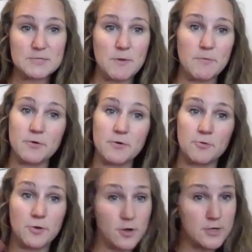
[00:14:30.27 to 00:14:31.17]
people who
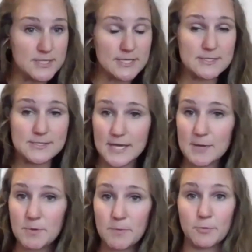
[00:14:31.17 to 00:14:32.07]
go to Texas
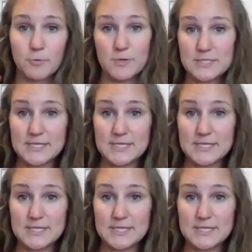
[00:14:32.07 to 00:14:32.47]
State, people who went